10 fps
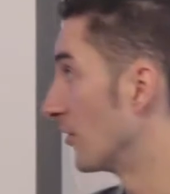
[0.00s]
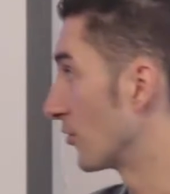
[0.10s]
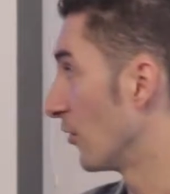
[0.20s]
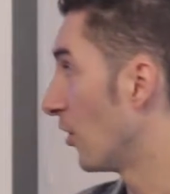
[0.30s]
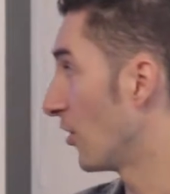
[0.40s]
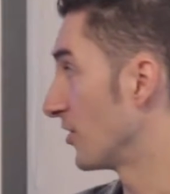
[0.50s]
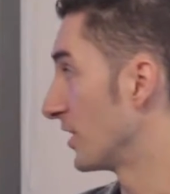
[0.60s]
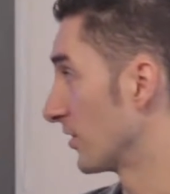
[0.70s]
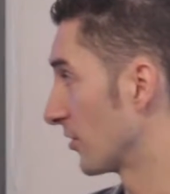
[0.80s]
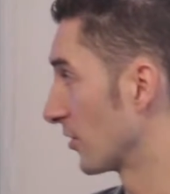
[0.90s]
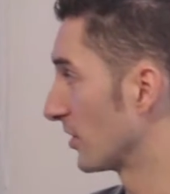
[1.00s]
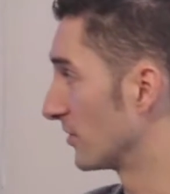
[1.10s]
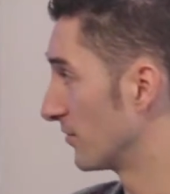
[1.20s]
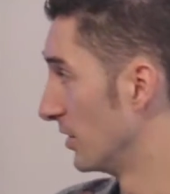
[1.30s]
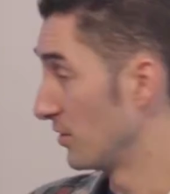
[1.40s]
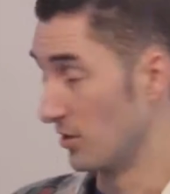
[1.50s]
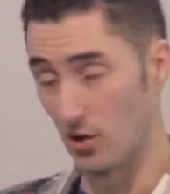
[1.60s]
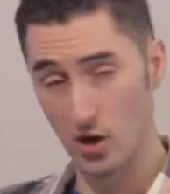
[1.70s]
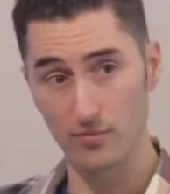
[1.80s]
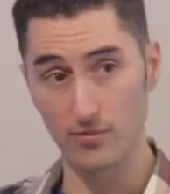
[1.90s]
sort of hardening. So kind of the
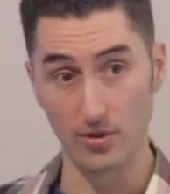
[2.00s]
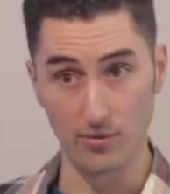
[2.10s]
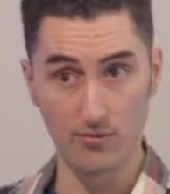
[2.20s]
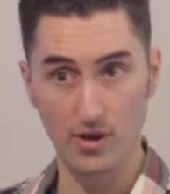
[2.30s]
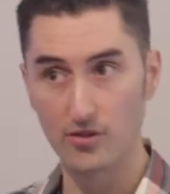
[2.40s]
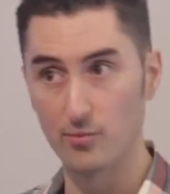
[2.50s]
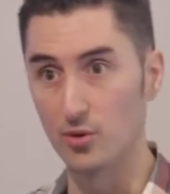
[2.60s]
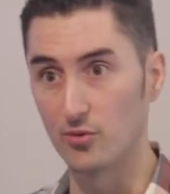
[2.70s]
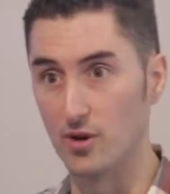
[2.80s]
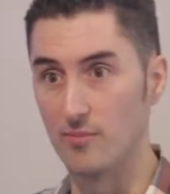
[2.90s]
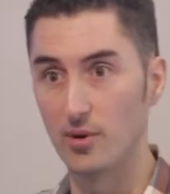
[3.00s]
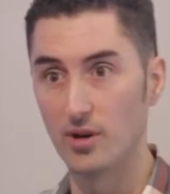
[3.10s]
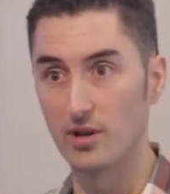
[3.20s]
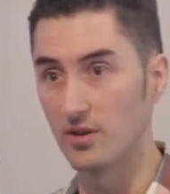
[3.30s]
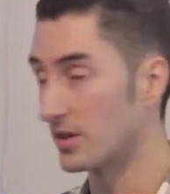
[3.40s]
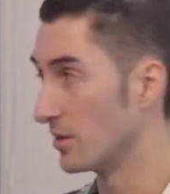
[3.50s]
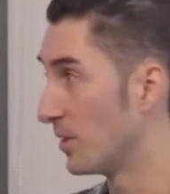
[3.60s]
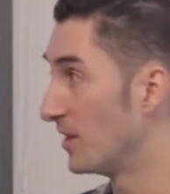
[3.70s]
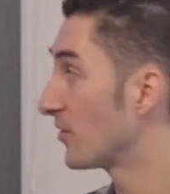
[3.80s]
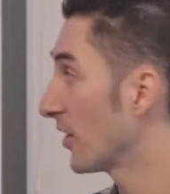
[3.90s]
other rest of the book was written by like a
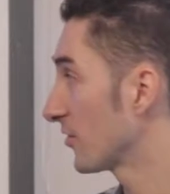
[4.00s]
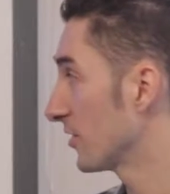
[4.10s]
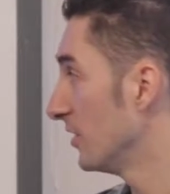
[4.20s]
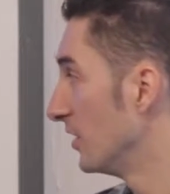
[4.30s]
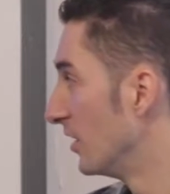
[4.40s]
pen tester.